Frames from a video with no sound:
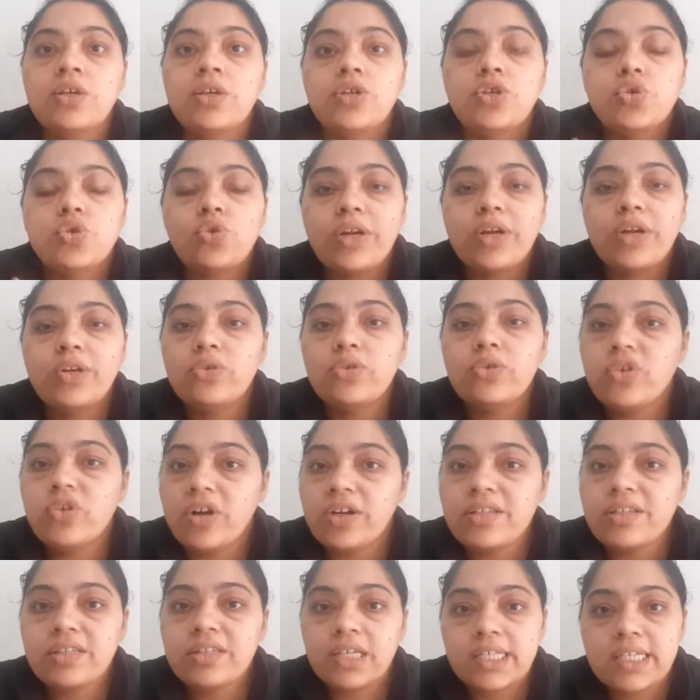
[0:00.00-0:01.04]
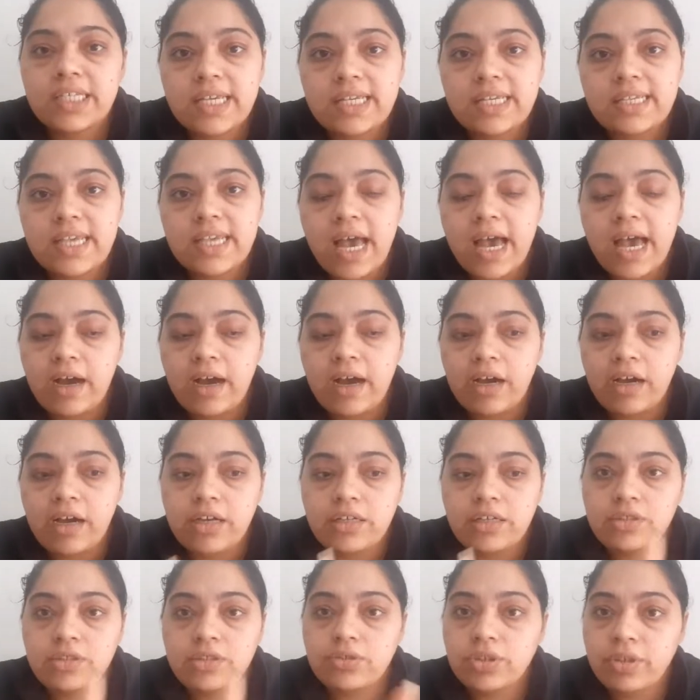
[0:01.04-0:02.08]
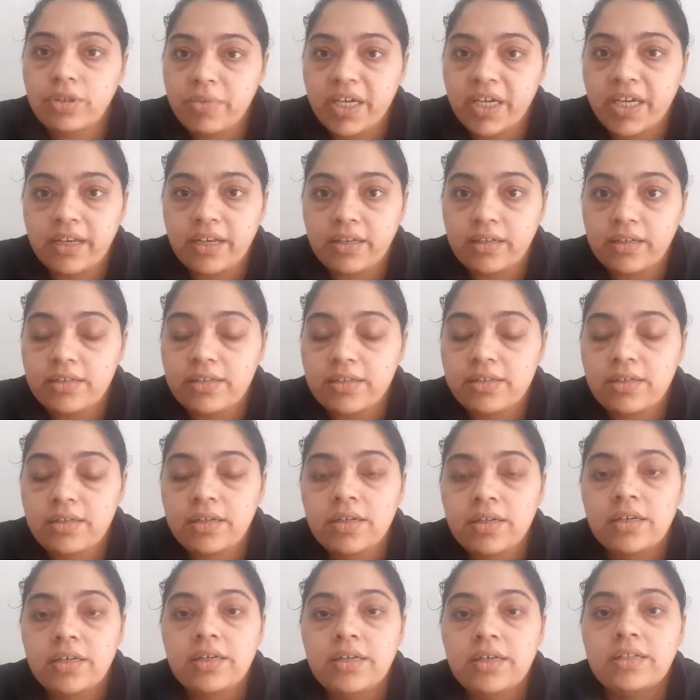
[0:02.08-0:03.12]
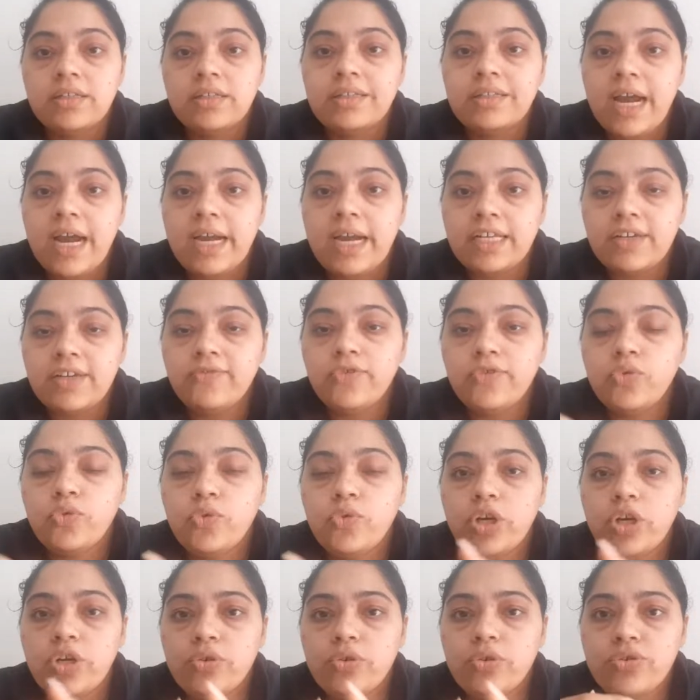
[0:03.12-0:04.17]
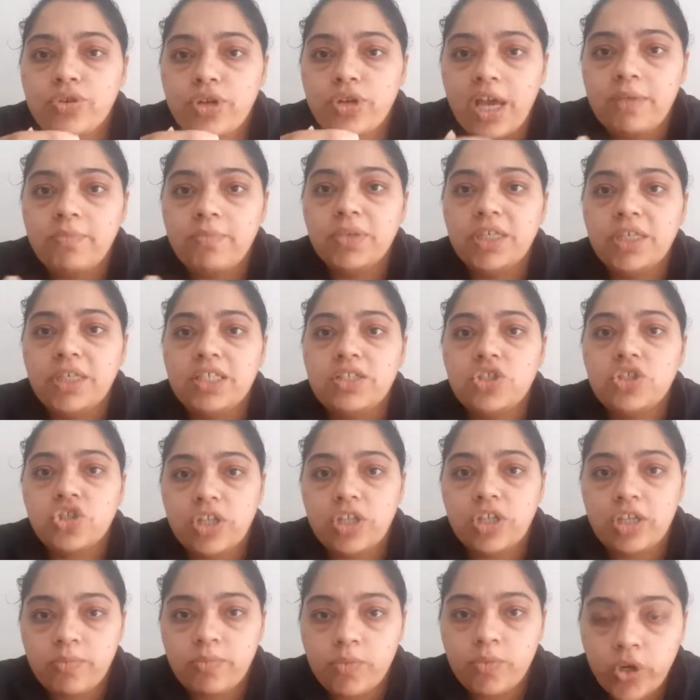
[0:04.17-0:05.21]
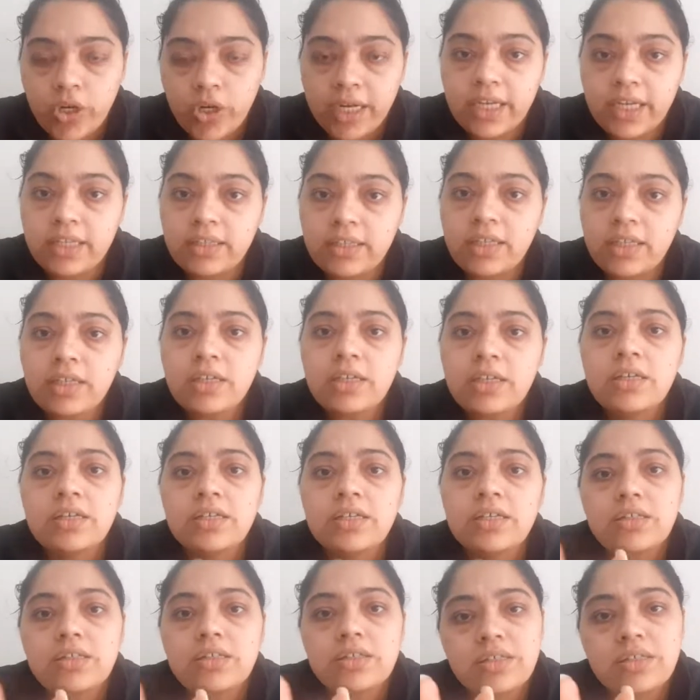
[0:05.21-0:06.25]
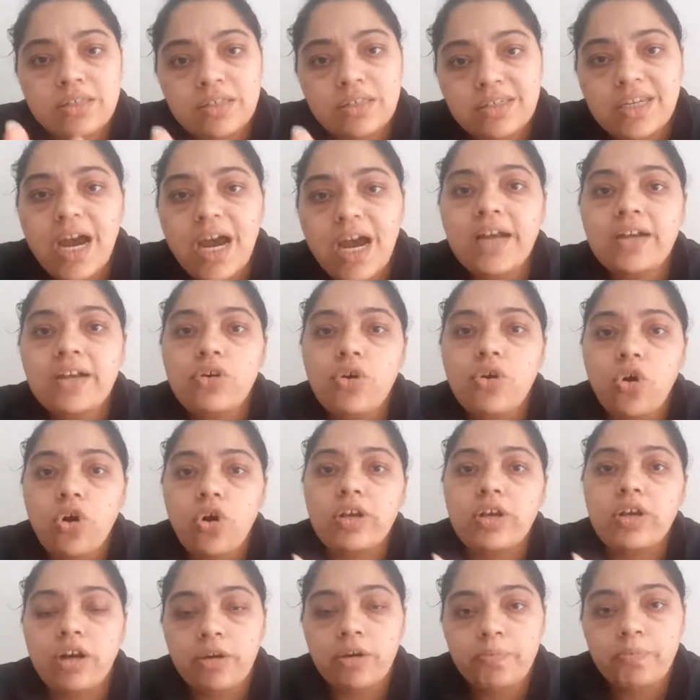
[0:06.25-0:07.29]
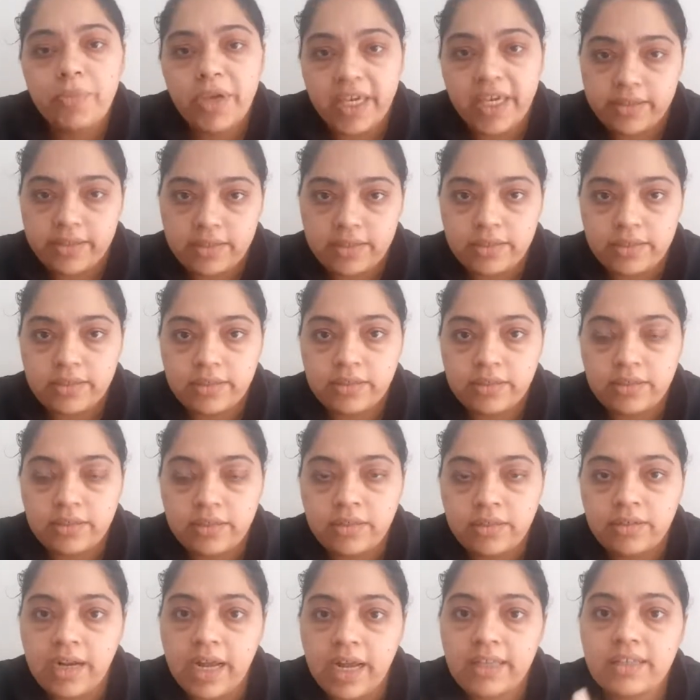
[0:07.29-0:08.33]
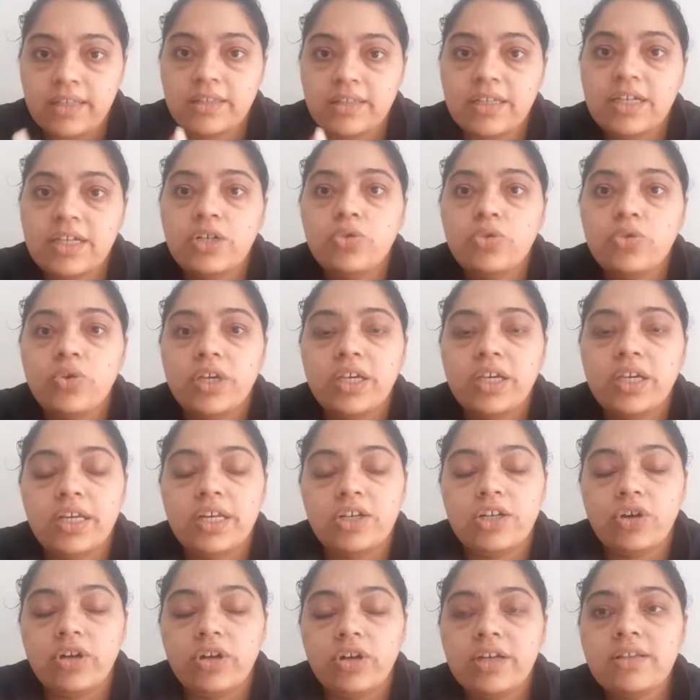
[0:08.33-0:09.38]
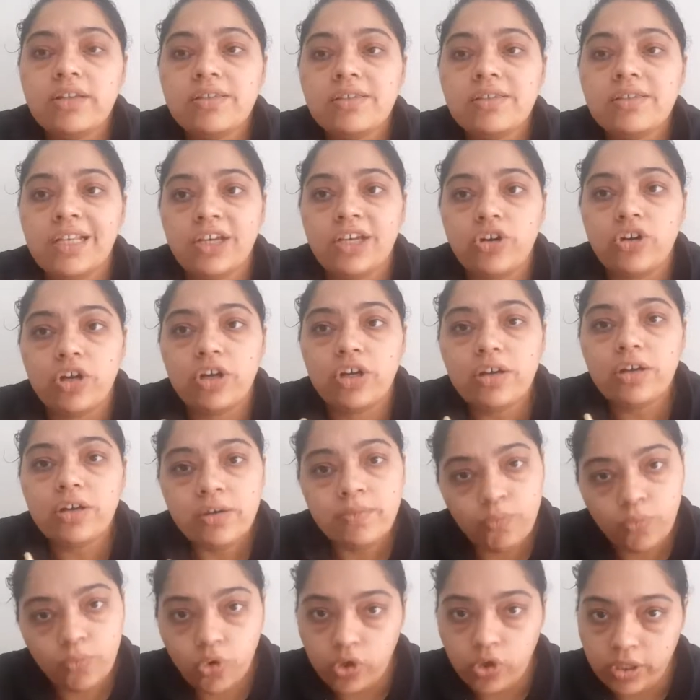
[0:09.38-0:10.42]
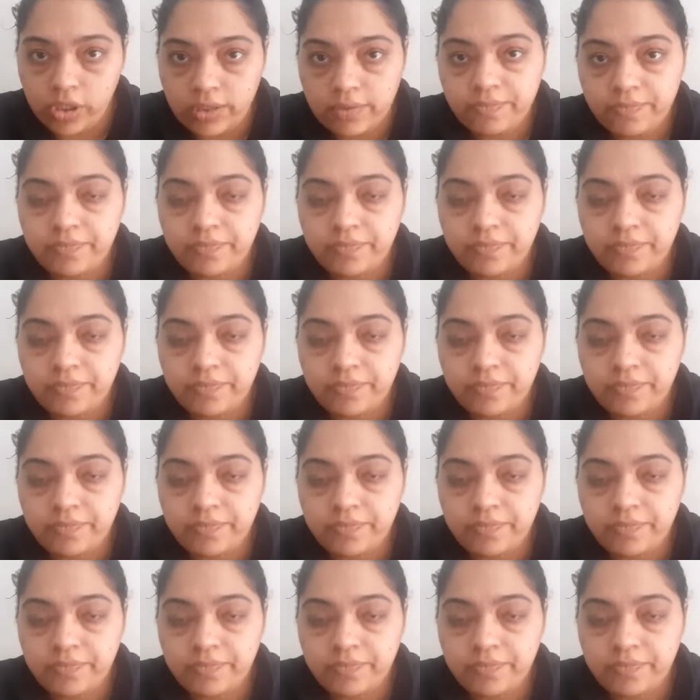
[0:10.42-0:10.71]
So I do not suggest to the beginners that if you want to try beach theme or anything, start on a base rather than doing it on a silicone mold.